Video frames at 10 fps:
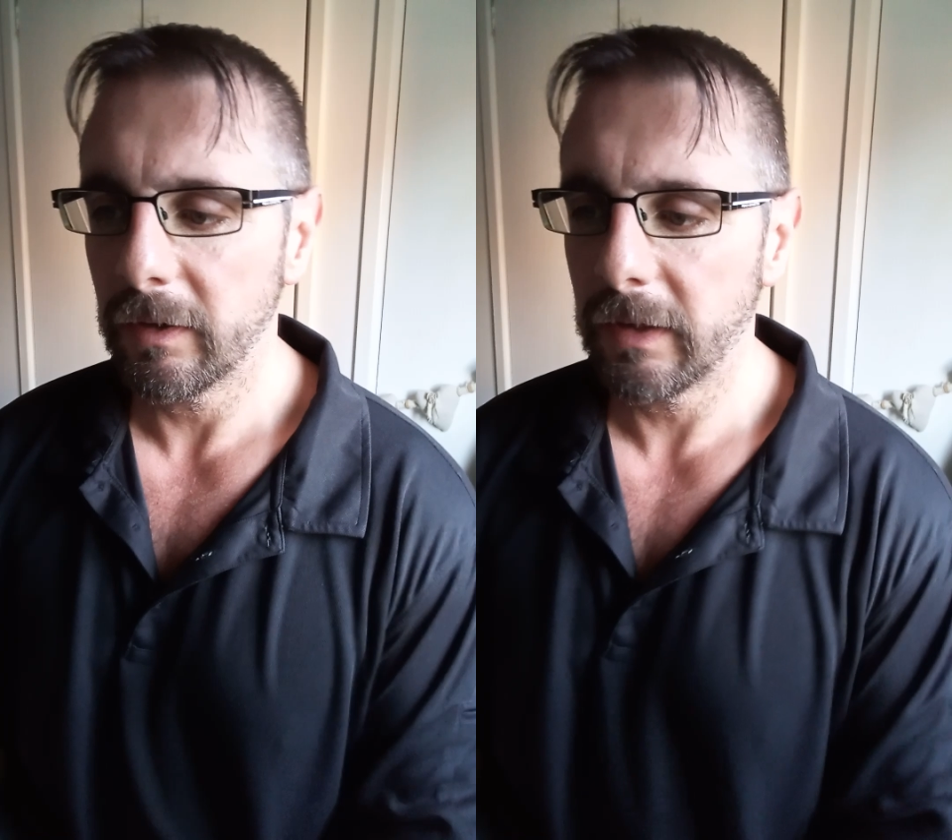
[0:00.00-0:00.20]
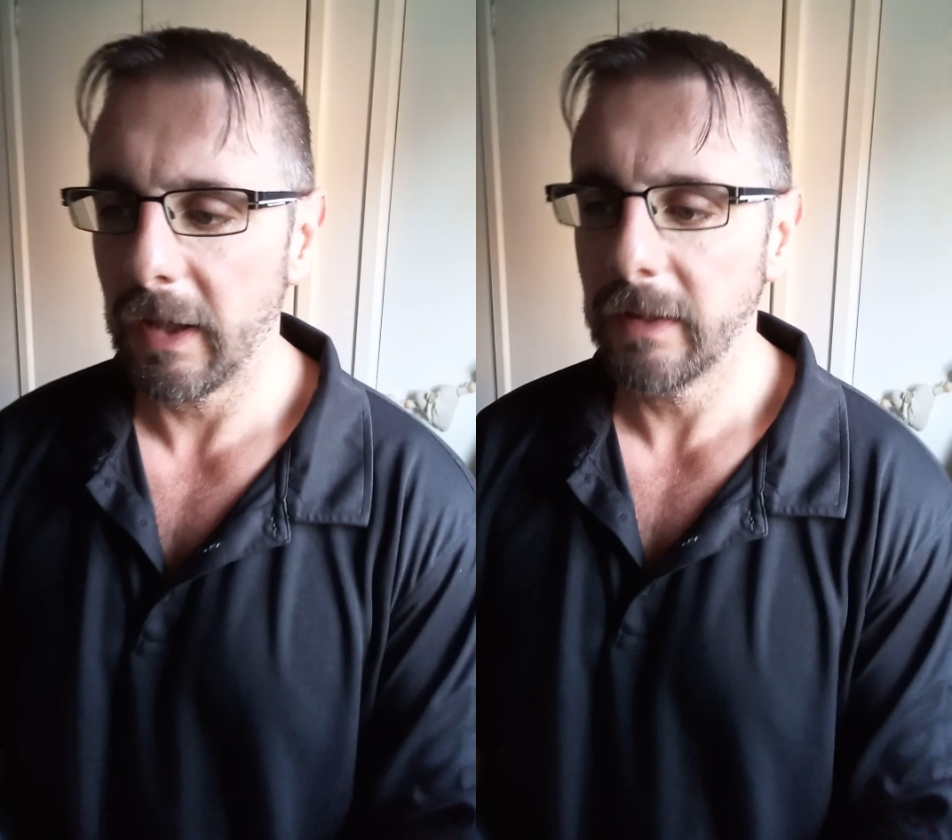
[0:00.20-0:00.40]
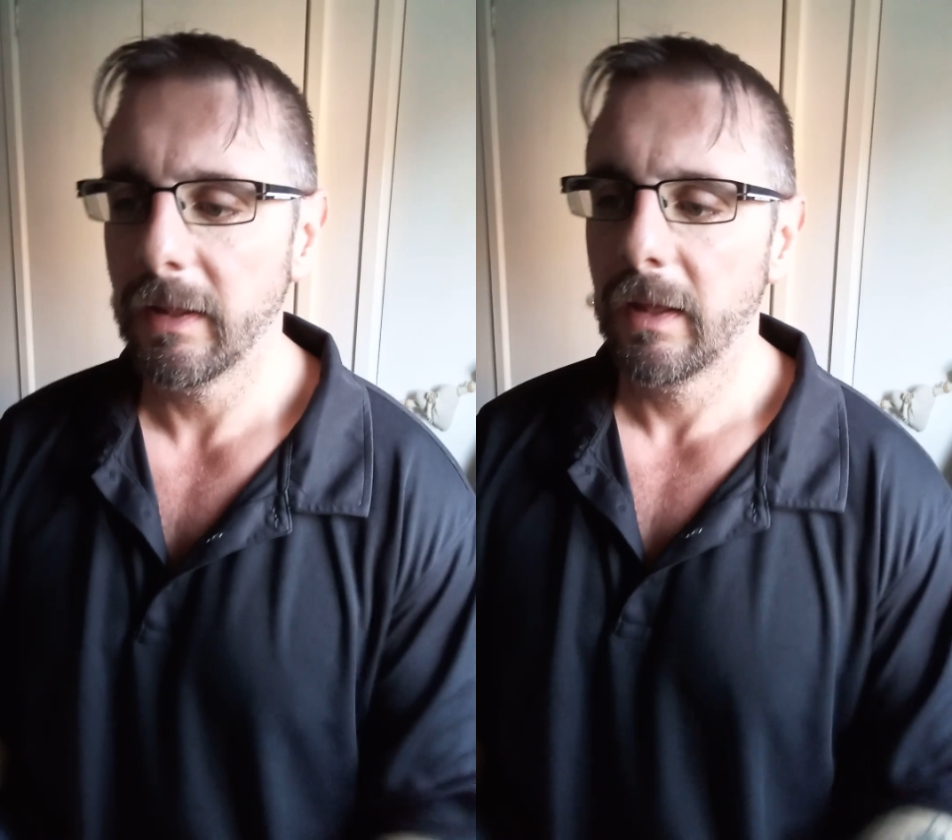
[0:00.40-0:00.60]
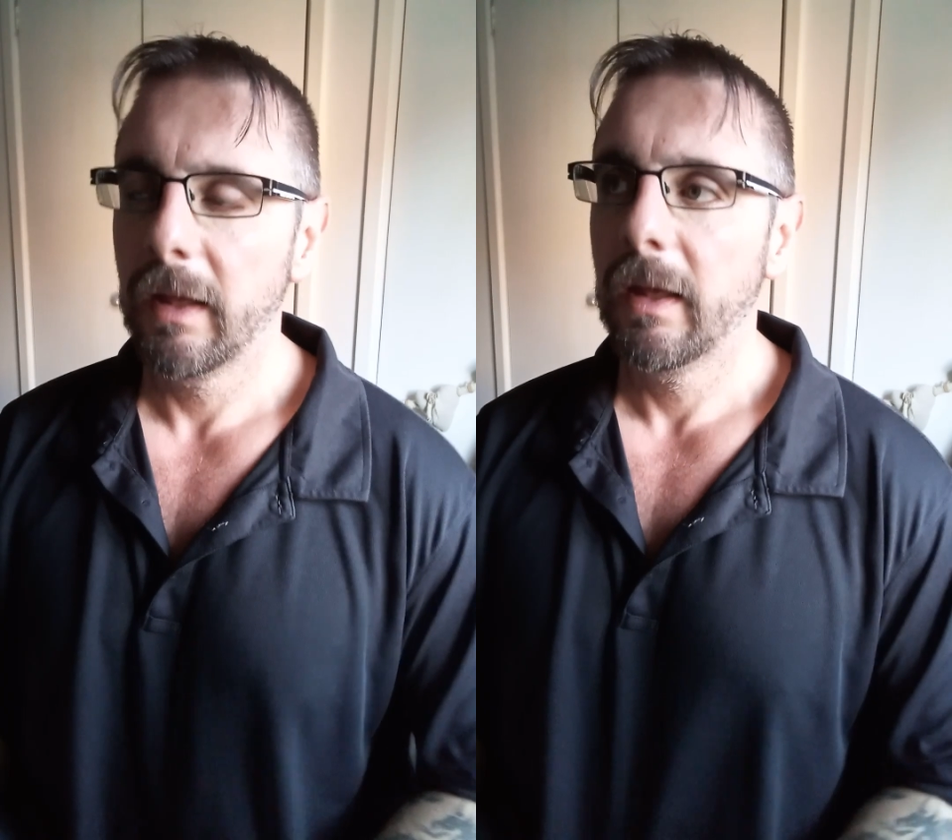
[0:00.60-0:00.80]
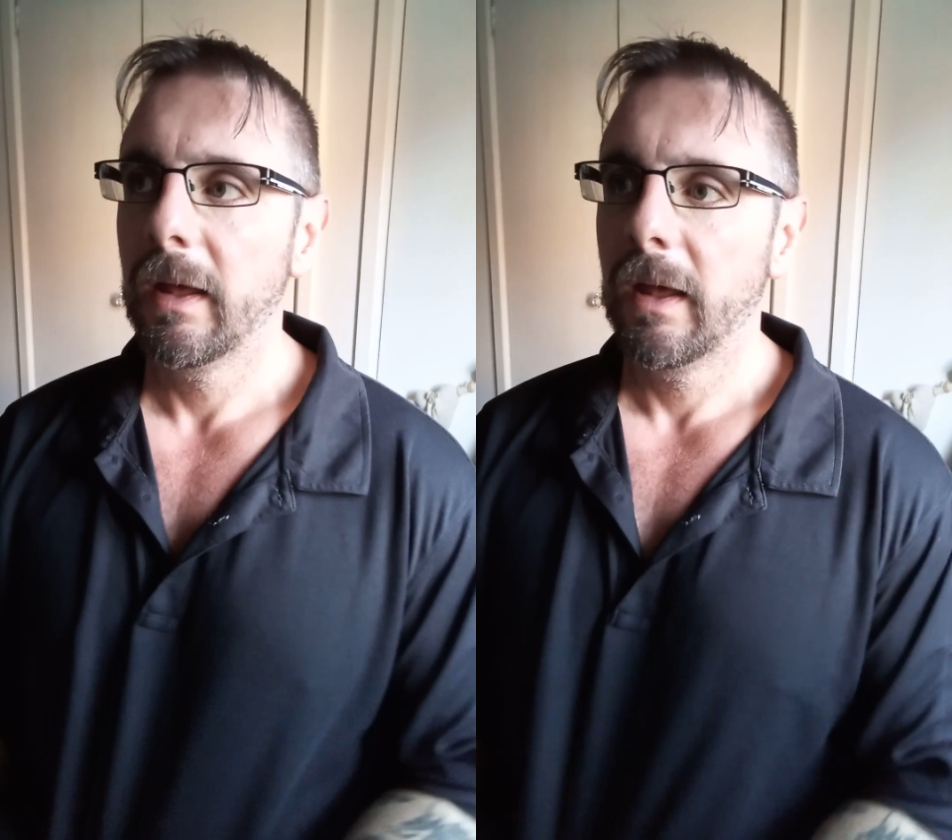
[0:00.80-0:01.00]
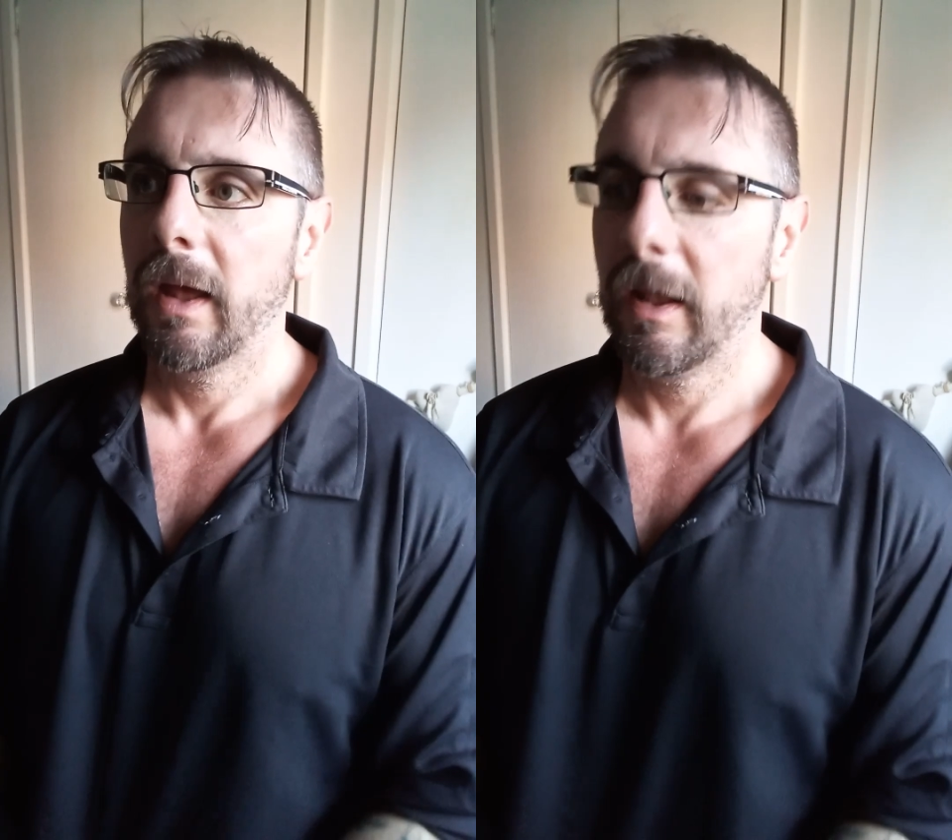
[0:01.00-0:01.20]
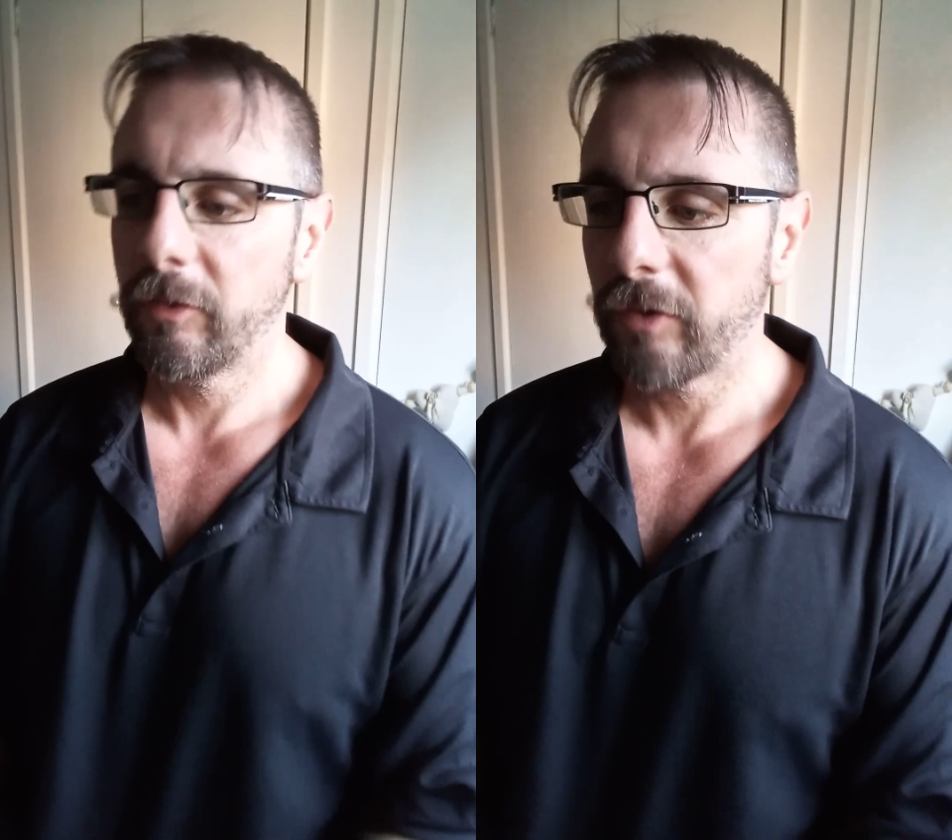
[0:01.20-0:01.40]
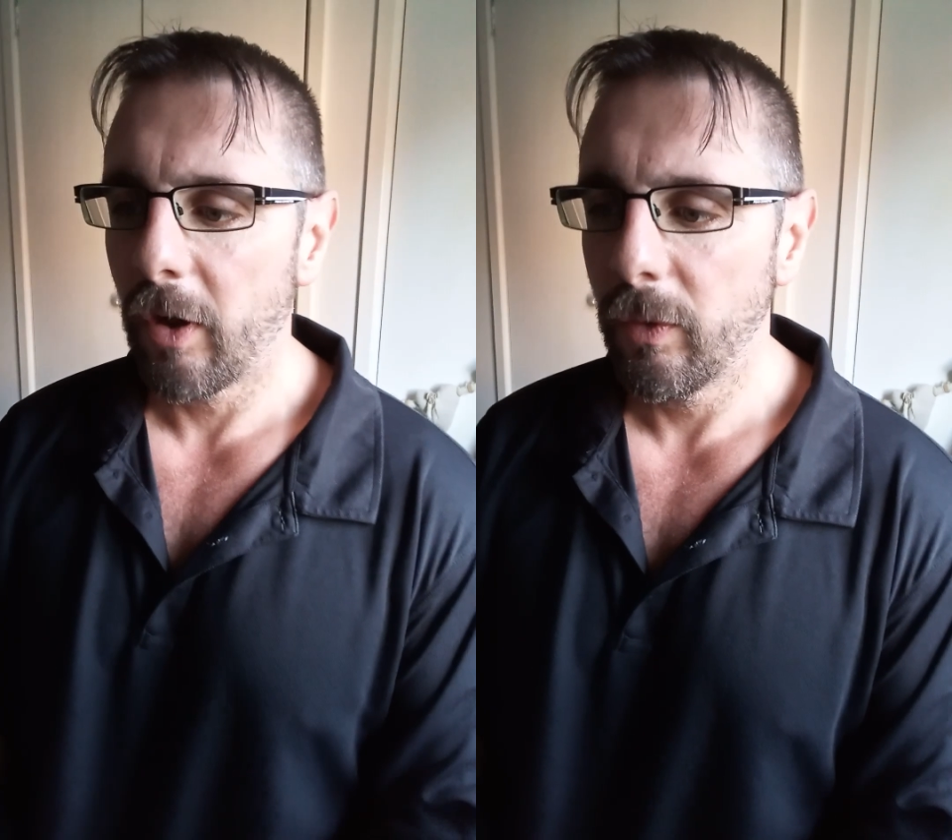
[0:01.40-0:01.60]
Okay.
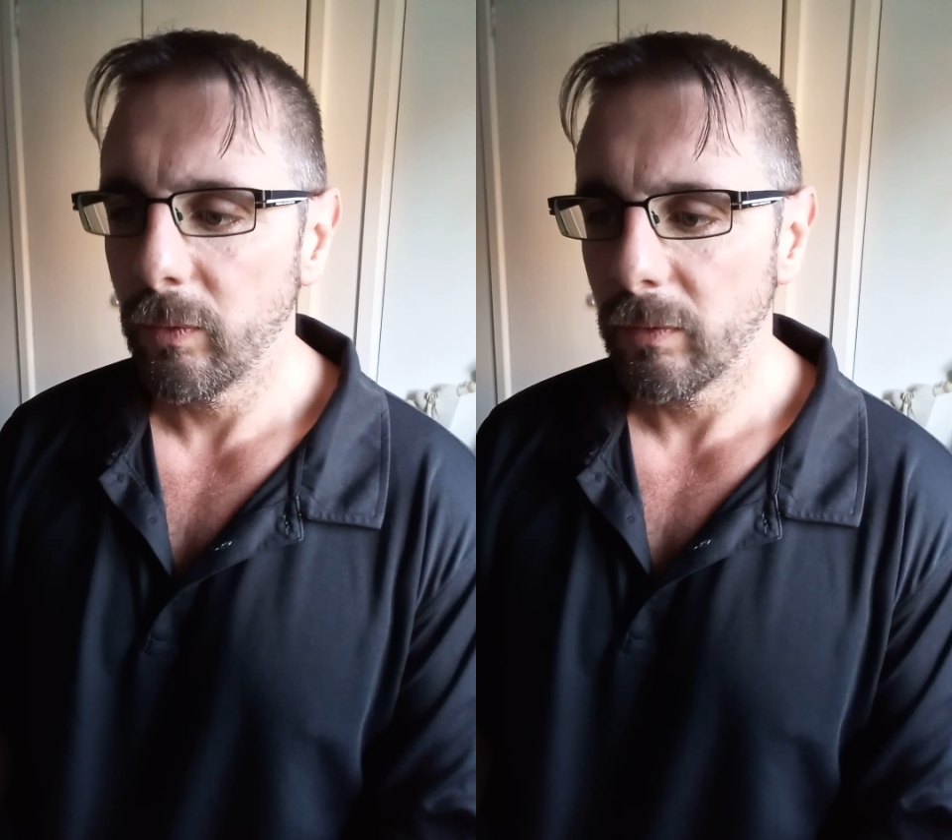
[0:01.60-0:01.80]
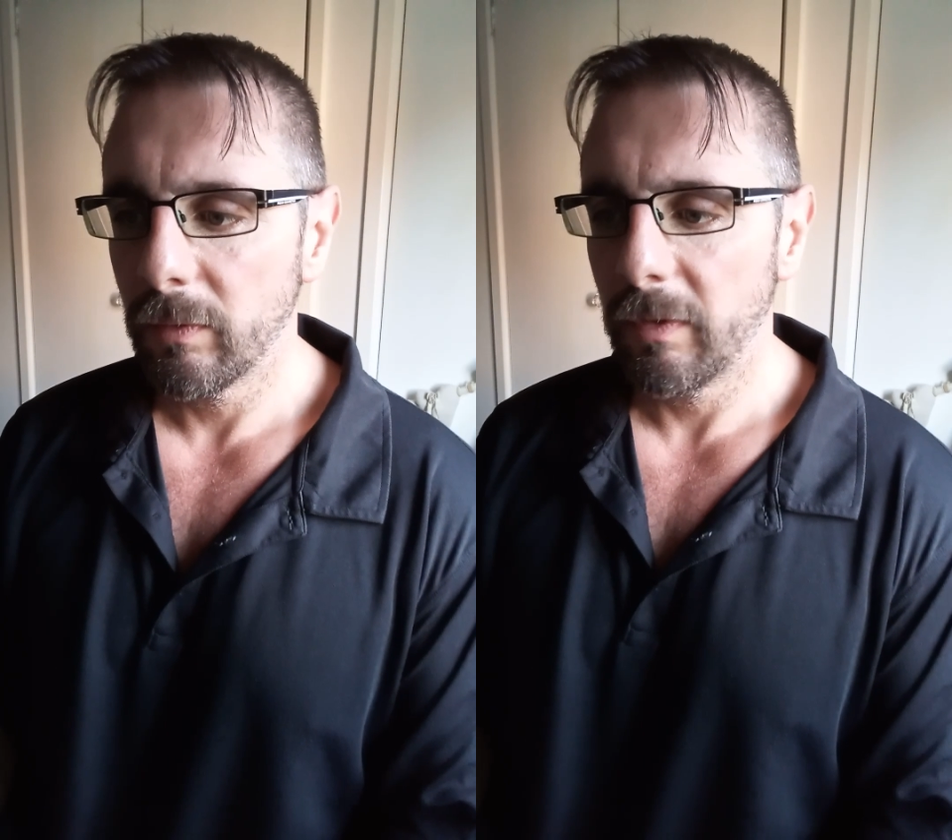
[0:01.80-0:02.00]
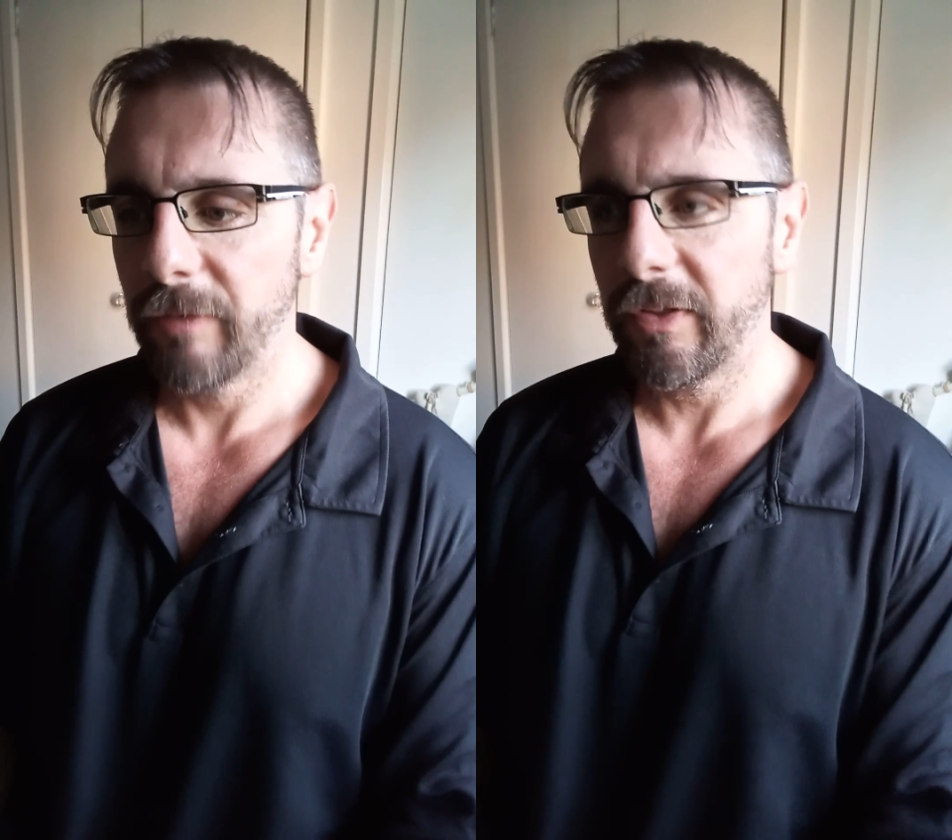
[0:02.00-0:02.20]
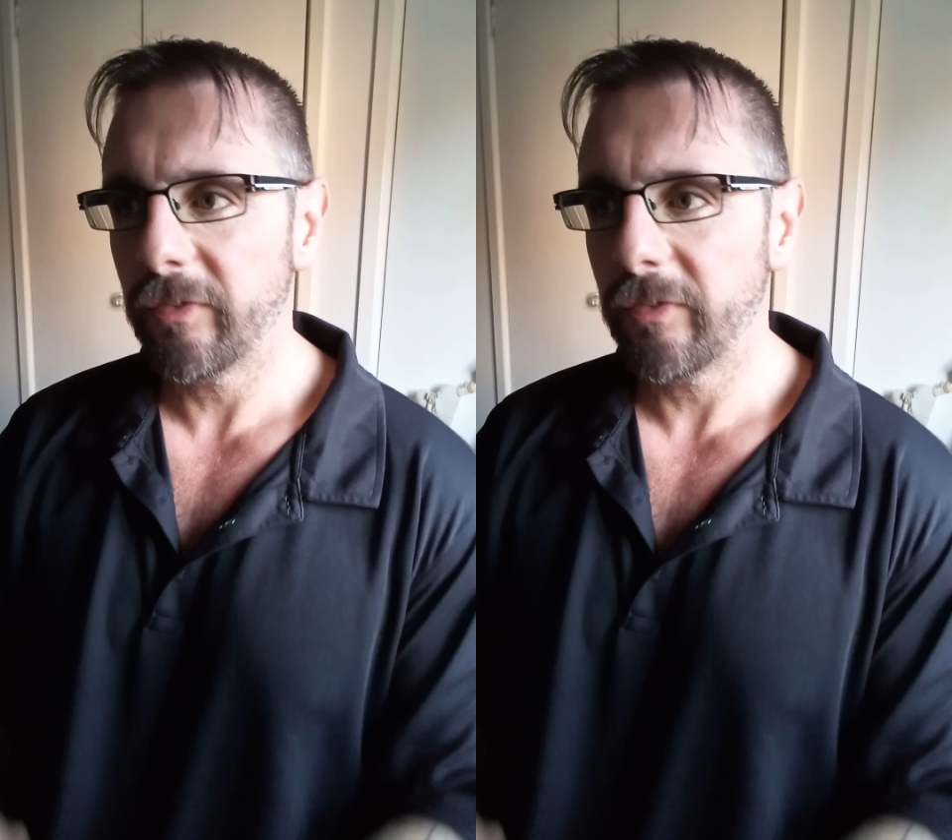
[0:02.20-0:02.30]
And so if